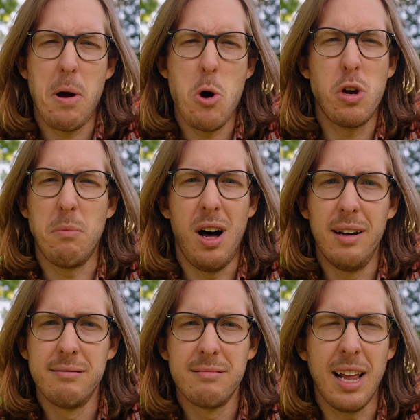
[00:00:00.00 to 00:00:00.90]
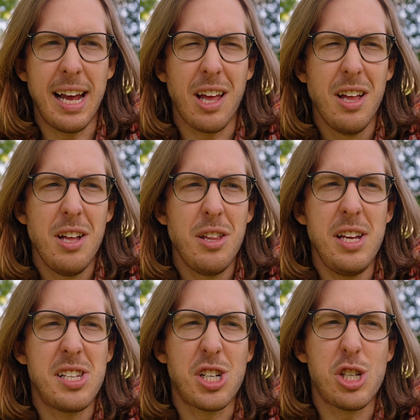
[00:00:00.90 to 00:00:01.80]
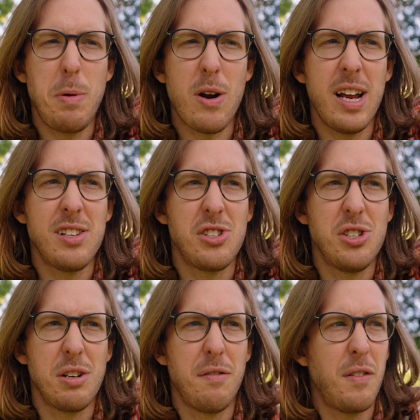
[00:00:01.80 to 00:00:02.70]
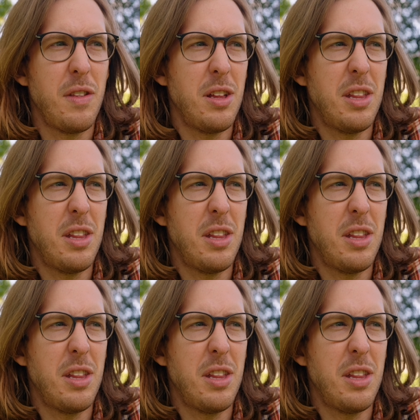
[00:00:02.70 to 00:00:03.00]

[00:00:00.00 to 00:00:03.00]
Pokemon, like these experiences of the,